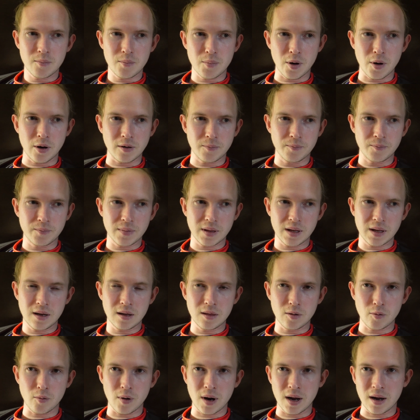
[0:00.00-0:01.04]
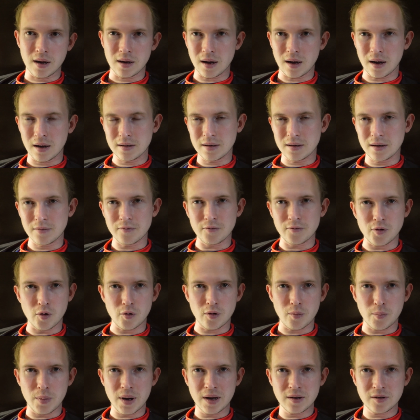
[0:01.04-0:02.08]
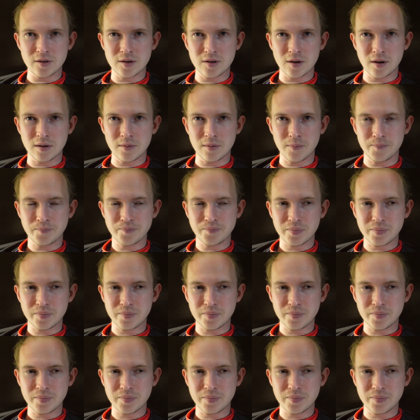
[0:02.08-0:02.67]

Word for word: but either way, I didn't throw the best shot.